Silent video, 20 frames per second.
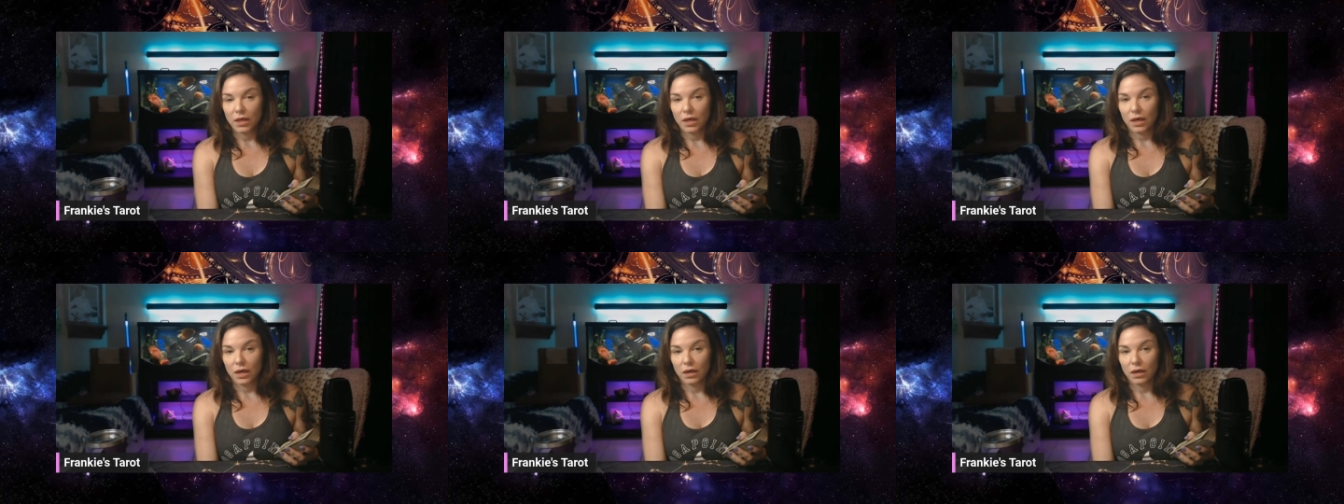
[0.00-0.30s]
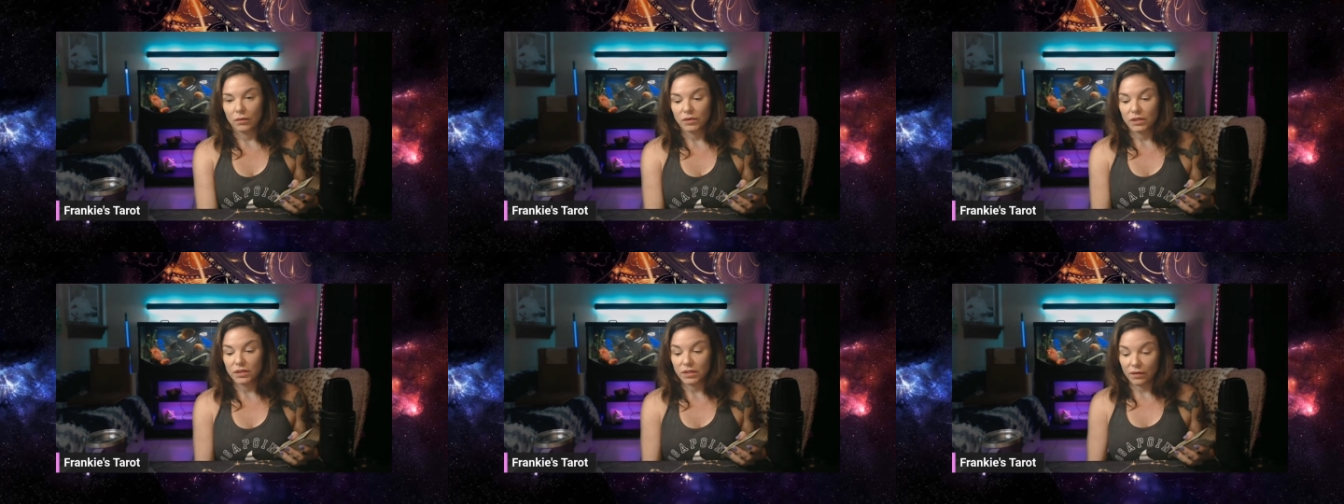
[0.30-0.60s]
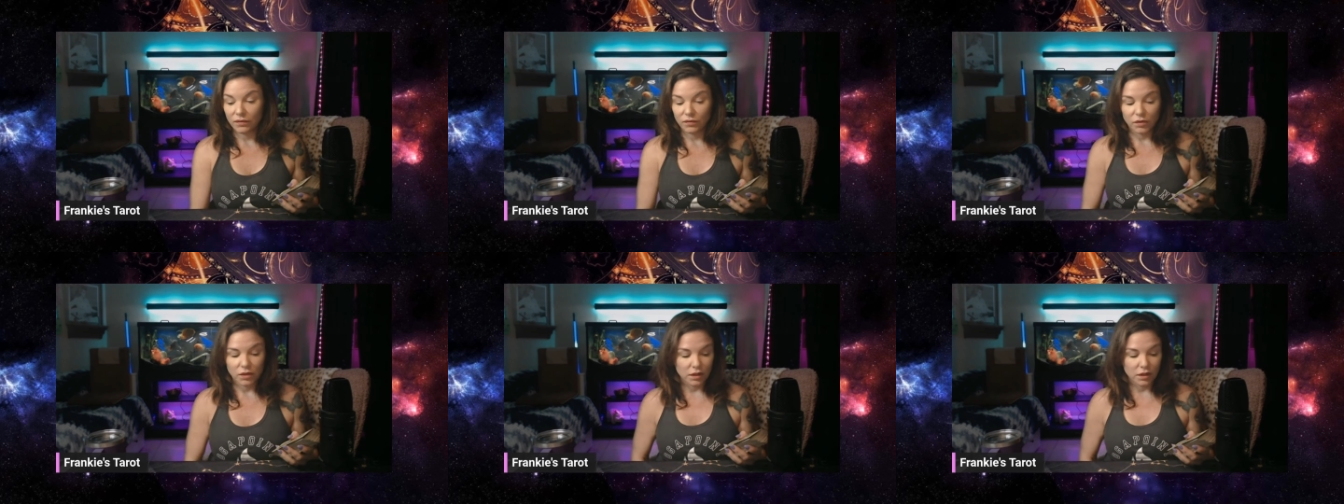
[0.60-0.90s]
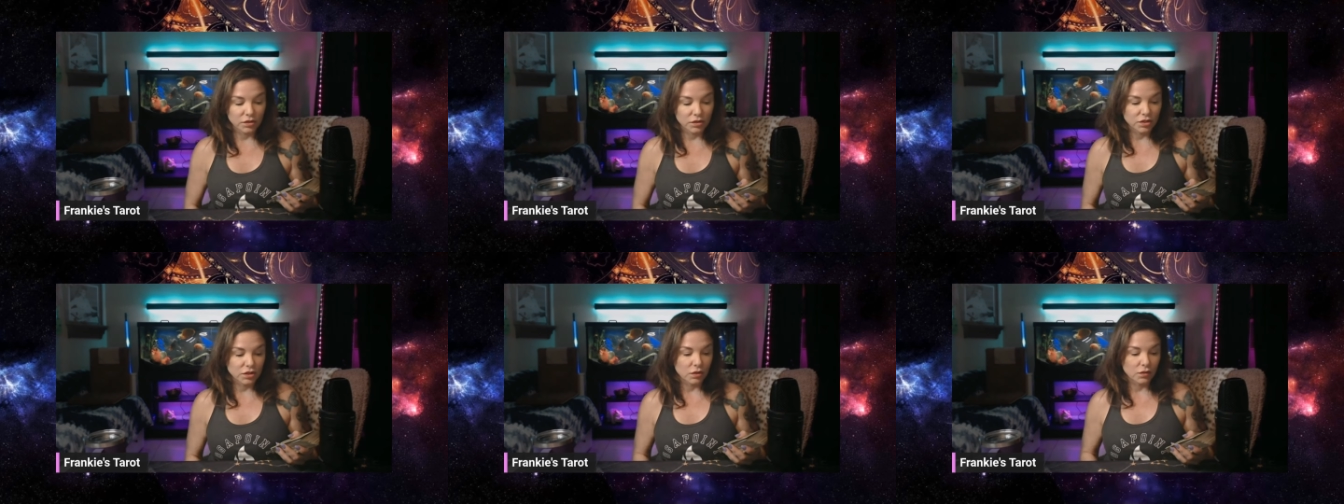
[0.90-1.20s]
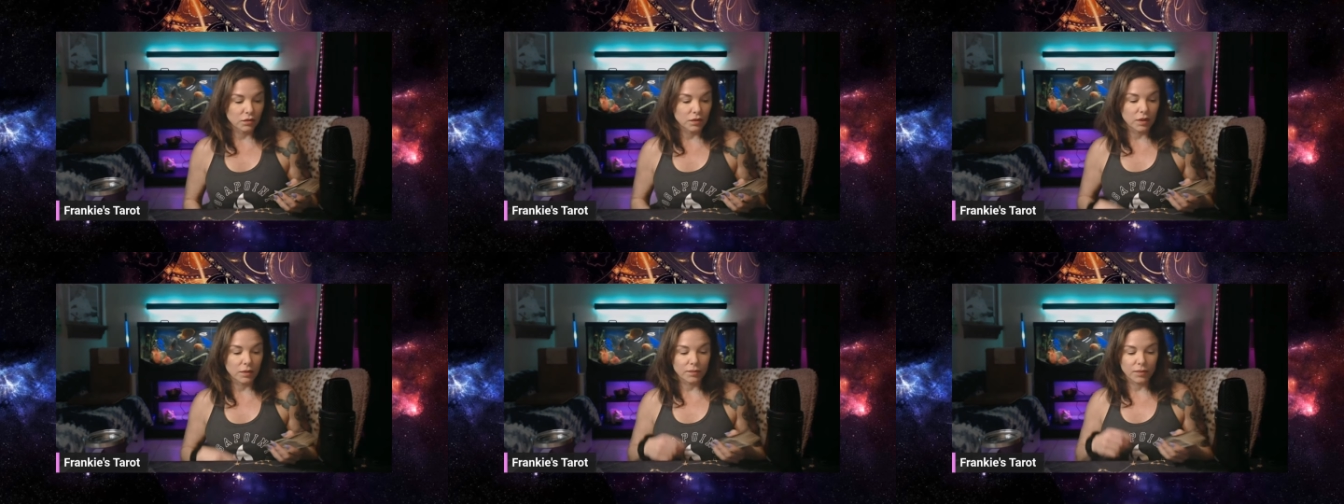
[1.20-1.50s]
With the devil card
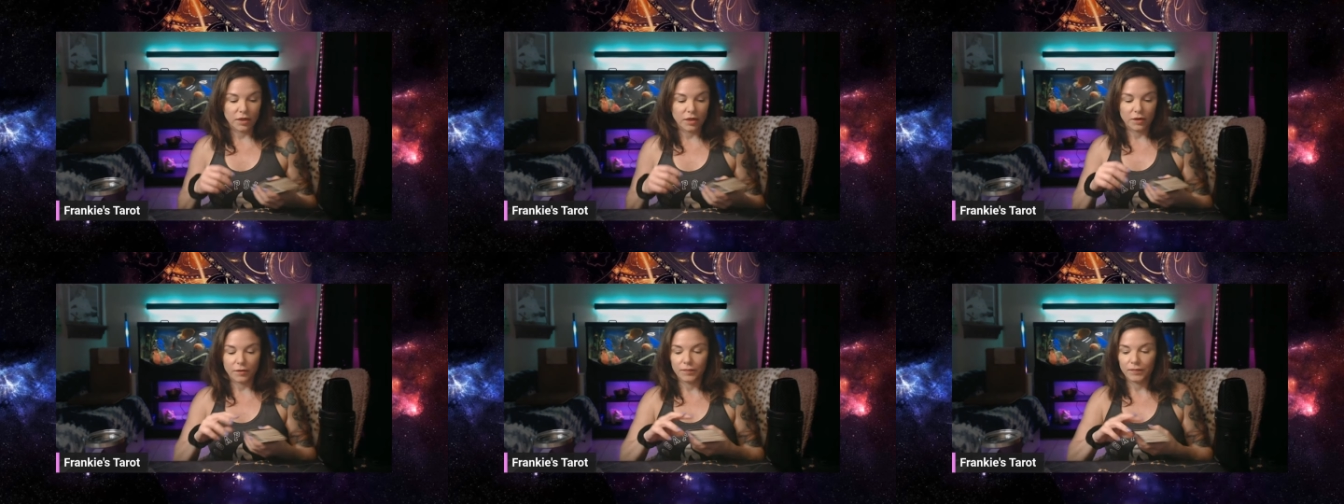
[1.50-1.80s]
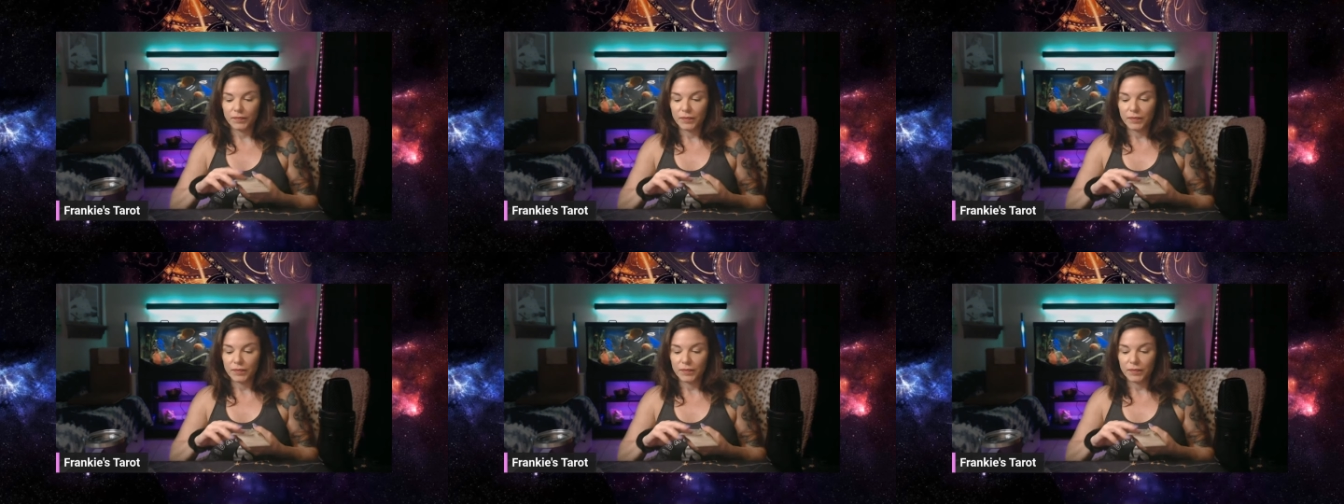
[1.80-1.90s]
showing up here.